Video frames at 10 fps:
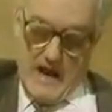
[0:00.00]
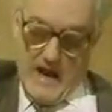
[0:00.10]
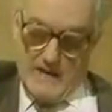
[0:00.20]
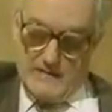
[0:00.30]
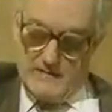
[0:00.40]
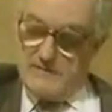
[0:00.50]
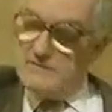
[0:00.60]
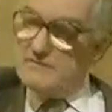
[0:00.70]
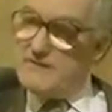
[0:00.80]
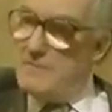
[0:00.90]

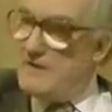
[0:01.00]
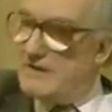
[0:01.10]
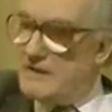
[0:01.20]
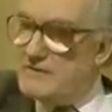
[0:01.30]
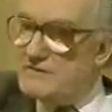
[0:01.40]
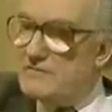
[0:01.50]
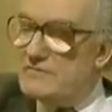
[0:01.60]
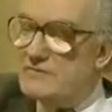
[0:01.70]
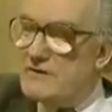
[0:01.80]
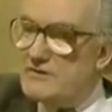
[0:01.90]
and some, at least, of
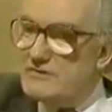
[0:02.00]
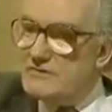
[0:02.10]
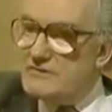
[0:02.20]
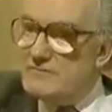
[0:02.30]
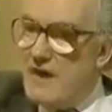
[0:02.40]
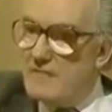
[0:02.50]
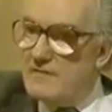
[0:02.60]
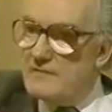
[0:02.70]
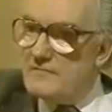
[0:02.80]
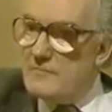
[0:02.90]
the traditions
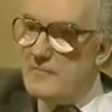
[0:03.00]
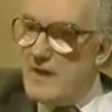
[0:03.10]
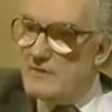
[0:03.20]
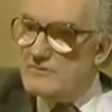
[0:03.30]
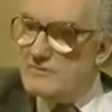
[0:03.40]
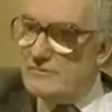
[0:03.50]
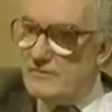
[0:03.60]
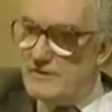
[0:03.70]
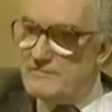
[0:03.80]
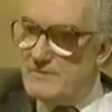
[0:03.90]
deriving from ancient
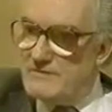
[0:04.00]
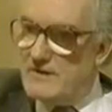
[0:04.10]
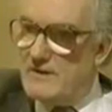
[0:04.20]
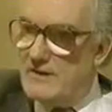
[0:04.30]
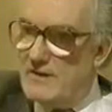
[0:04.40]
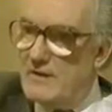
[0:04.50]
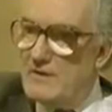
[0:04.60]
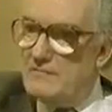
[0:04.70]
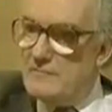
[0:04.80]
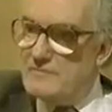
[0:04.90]
Greece,
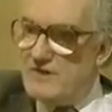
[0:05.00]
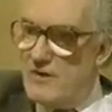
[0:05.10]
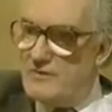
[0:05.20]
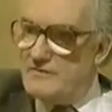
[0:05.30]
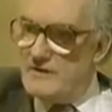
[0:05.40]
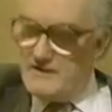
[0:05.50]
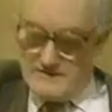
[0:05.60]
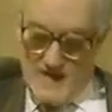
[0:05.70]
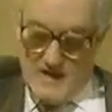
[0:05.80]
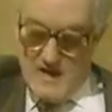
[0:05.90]
particularly from
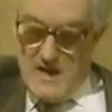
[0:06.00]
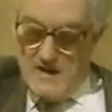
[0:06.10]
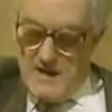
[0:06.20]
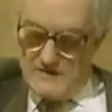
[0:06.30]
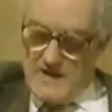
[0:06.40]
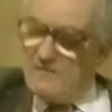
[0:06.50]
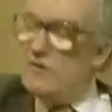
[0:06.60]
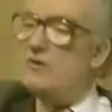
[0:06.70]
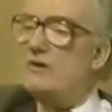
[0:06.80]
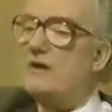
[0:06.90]
Socrates. Now, let's
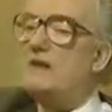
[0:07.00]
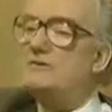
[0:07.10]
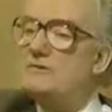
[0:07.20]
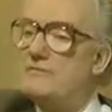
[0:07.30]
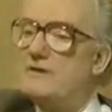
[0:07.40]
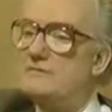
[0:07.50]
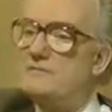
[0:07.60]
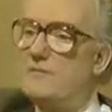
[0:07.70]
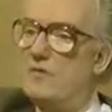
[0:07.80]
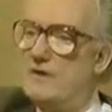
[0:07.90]
have a look at each of
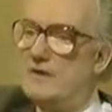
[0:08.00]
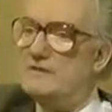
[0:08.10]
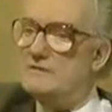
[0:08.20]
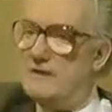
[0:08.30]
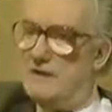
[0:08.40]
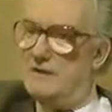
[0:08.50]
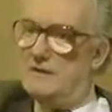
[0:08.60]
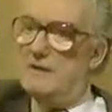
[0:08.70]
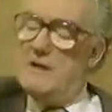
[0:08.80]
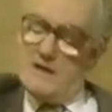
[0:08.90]
those four in turn.
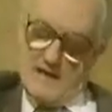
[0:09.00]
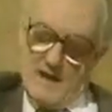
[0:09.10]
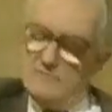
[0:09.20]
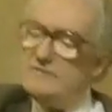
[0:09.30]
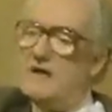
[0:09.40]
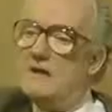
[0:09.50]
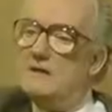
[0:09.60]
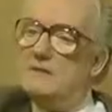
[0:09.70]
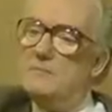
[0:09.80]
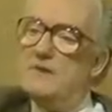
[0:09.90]
Can you say a
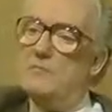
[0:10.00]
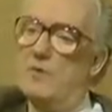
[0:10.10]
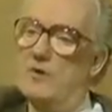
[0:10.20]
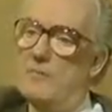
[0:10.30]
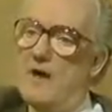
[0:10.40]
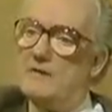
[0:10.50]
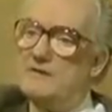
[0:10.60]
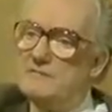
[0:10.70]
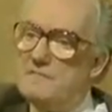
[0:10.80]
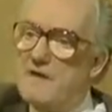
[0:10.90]
little bit more about
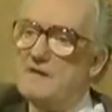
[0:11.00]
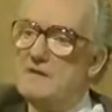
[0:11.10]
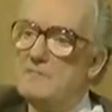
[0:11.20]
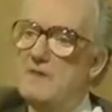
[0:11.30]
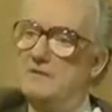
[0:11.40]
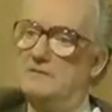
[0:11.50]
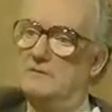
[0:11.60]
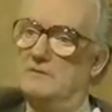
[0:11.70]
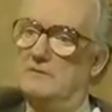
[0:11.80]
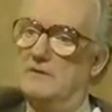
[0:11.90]
his
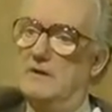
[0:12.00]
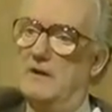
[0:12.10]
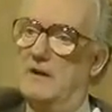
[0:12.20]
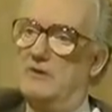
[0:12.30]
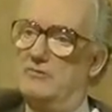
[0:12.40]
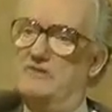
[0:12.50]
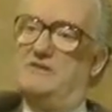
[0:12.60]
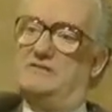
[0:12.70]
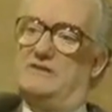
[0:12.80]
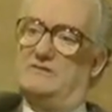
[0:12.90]
fundamental
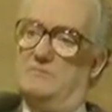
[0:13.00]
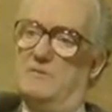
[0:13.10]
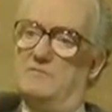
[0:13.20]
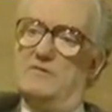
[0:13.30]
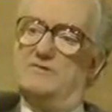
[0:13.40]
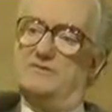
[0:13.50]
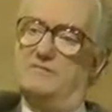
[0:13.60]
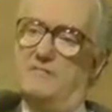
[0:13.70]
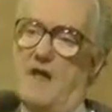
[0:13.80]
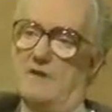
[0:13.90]
criticism of
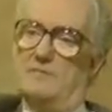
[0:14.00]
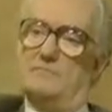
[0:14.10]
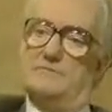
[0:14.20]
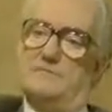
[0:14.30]
Christian values?